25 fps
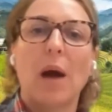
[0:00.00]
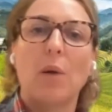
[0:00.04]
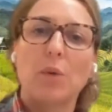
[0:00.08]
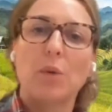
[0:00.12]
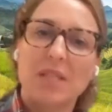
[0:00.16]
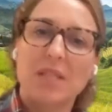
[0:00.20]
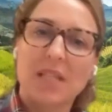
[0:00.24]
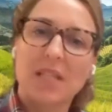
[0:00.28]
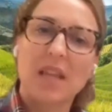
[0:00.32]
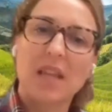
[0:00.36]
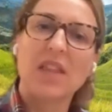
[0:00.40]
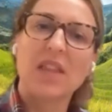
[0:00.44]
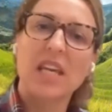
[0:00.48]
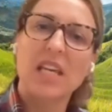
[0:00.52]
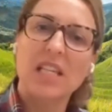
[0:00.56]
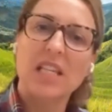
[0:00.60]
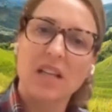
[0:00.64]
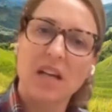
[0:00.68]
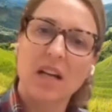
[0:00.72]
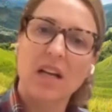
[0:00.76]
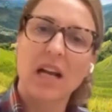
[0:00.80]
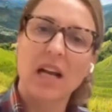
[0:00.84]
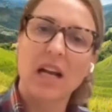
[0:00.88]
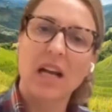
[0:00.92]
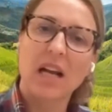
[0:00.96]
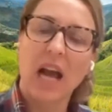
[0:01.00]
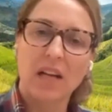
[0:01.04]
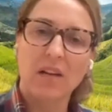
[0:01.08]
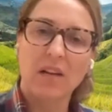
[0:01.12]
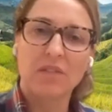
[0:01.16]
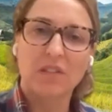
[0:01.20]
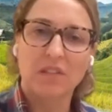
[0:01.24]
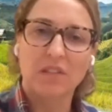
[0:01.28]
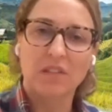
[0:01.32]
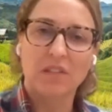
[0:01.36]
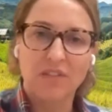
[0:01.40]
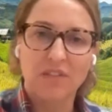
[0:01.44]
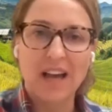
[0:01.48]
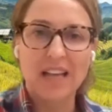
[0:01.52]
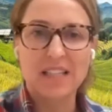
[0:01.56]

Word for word: I would say these are kind of the